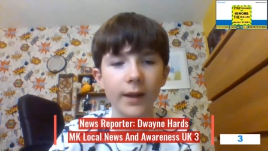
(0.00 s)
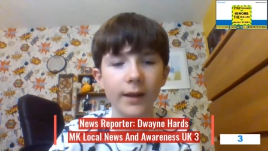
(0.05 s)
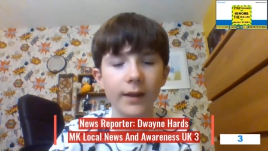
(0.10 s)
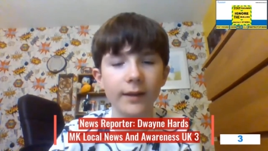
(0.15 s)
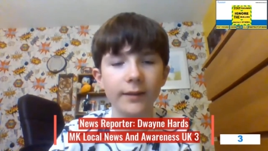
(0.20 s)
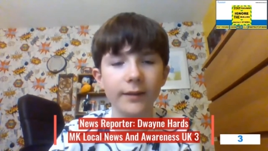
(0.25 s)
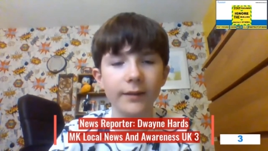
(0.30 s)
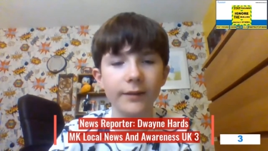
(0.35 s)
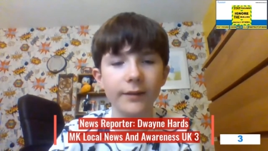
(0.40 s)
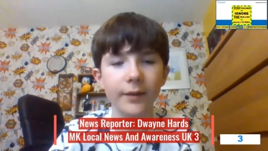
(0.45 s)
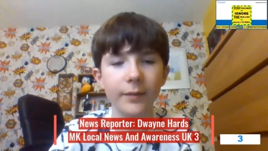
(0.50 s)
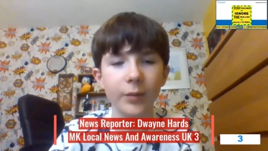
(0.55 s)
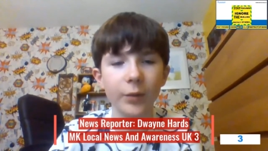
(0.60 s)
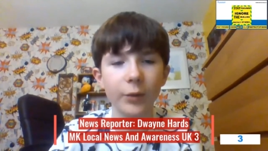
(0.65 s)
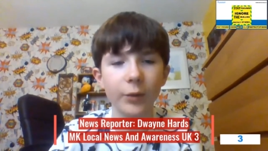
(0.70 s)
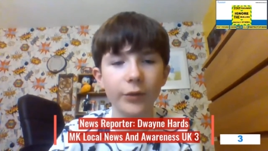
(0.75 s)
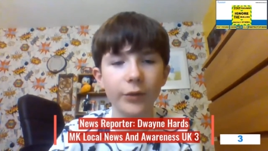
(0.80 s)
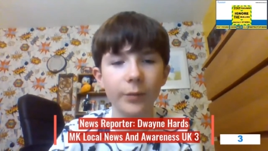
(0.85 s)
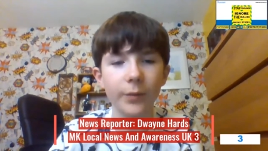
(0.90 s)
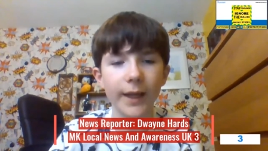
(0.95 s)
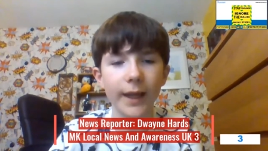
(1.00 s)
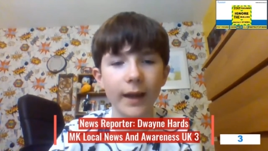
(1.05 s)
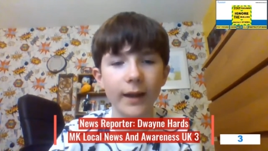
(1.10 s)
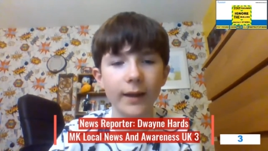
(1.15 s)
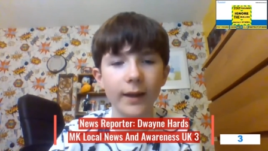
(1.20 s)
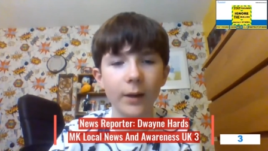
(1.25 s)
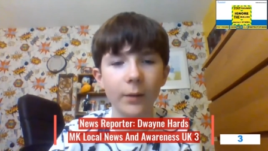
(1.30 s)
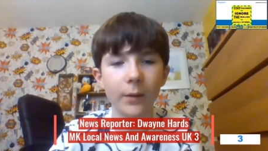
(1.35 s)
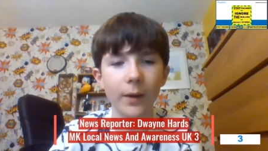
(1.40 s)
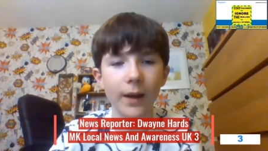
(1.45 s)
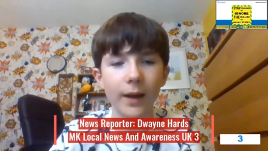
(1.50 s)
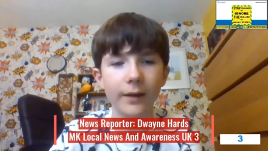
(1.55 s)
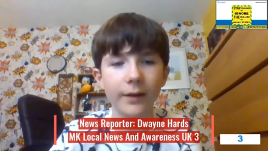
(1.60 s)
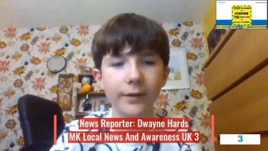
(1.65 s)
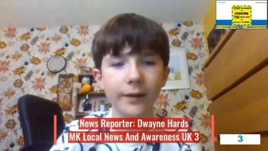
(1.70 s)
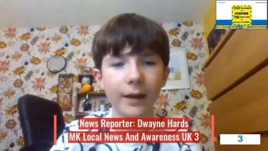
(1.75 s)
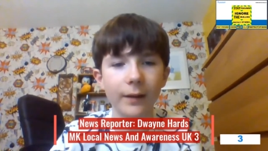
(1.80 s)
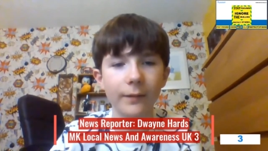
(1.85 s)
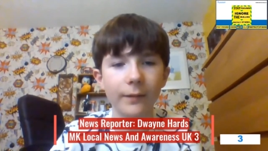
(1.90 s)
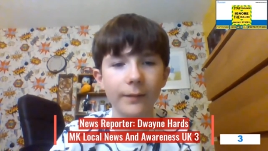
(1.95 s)
It is important we get the awareness
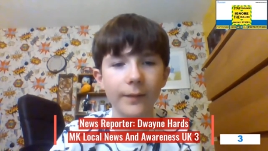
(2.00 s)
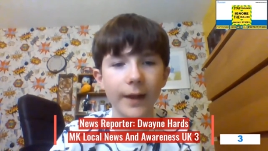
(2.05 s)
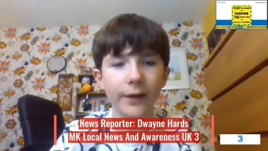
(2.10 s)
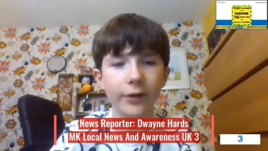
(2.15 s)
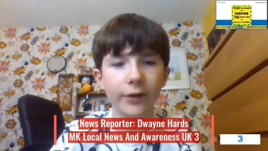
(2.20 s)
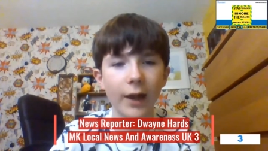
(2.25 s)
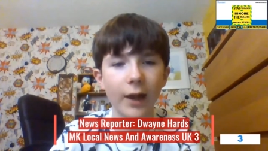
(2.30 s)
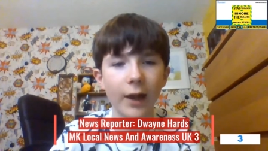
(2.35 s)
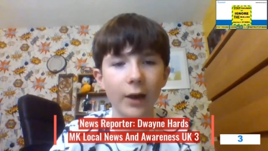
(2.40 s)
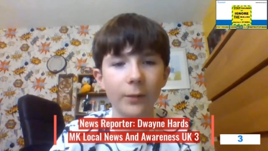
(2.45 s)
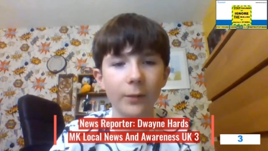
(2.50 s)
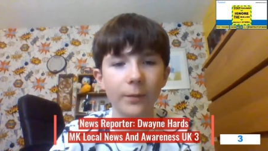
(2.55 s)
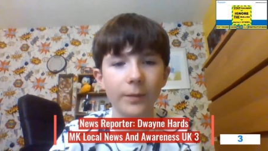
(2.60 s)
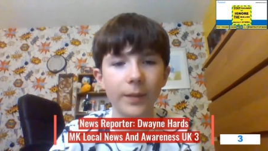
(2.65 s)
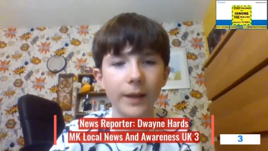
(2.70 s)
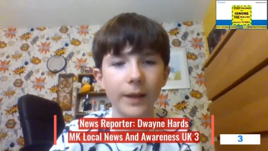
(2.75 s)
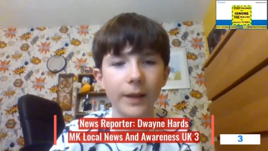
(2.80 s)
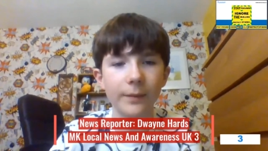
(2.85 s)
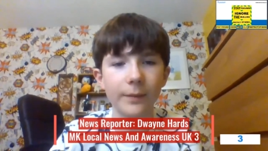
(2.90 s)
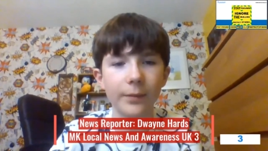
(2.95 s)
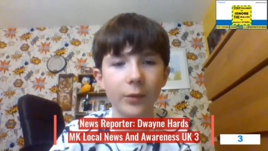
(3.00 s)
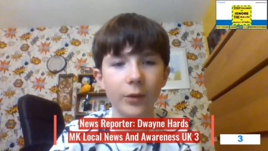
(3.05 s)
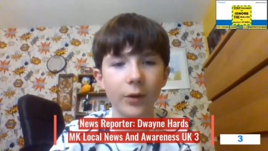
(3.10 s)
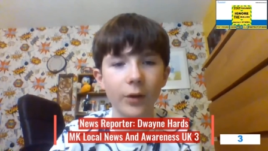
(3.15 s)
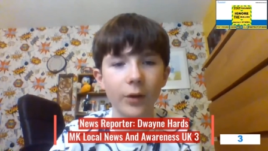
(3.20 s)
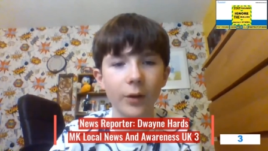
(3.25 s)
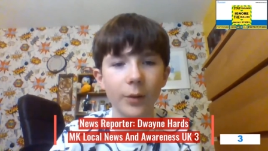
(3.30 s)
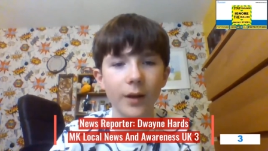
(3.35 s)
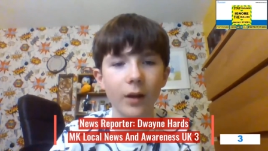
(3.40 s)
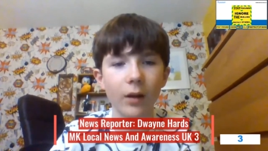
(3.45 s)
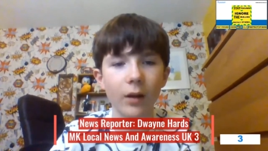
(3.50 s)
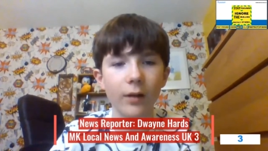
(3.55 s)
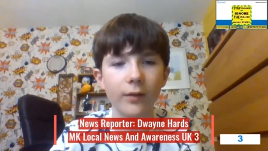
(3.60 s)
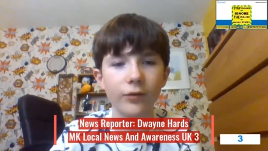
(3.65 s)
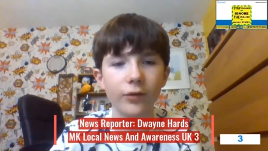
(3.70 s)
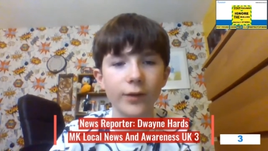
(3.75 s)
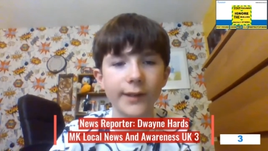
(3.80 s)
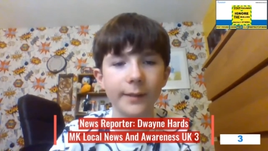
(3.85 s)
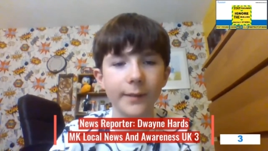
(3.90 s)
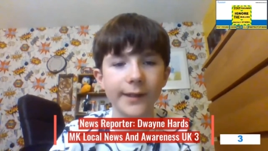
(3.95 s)
out there to help people who are going through similar
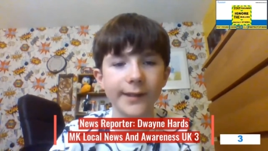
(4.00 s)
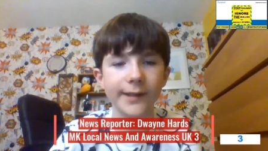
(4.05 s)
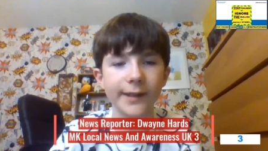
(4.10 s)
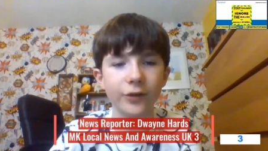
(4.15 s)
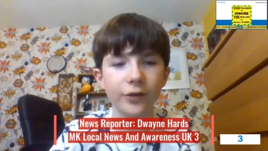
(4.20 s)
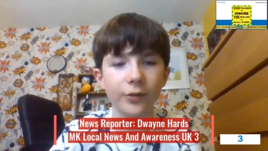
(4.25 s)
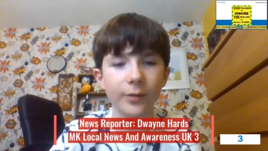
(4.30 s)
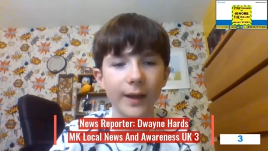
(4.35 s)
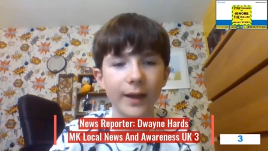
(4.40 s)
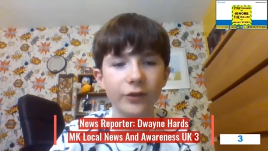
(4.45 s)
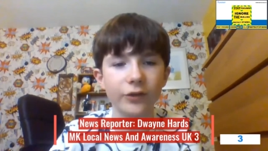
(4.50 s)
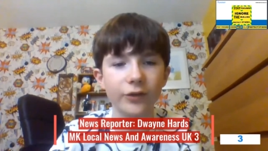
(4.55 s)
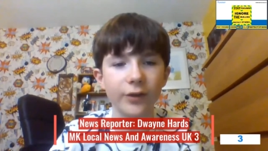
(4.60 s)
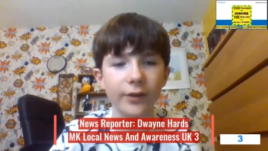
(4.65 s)
situations